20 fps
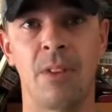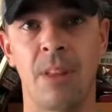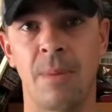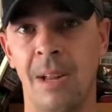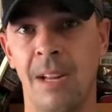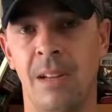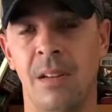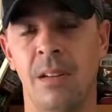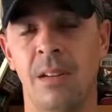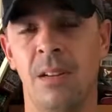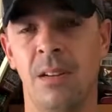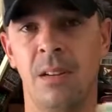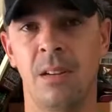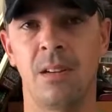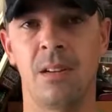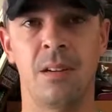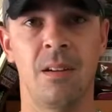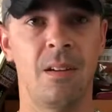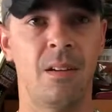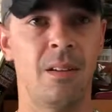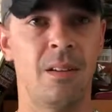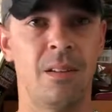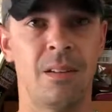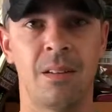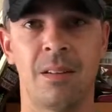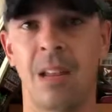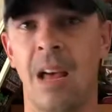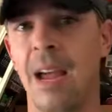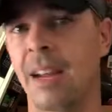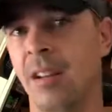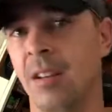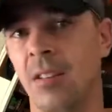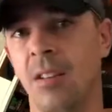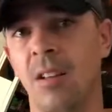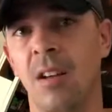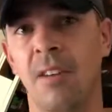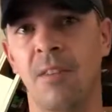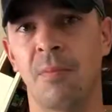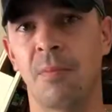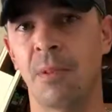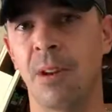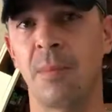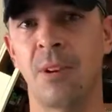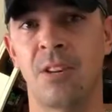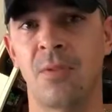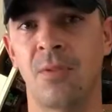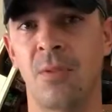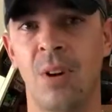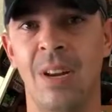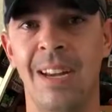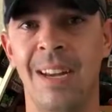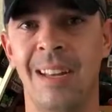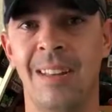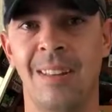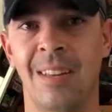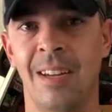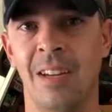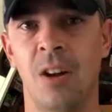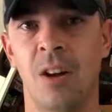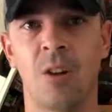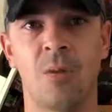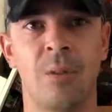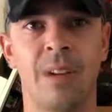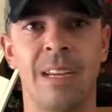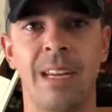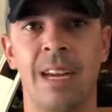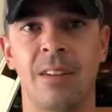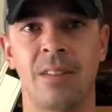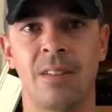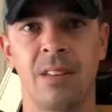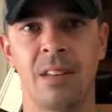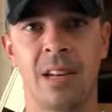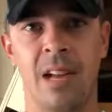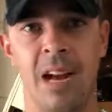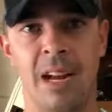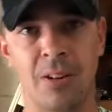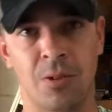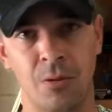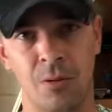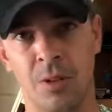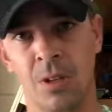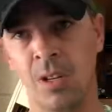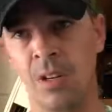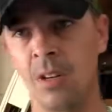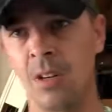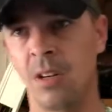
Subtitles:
They make a line of gloves pretty much for anything, all the way down to the nitrile,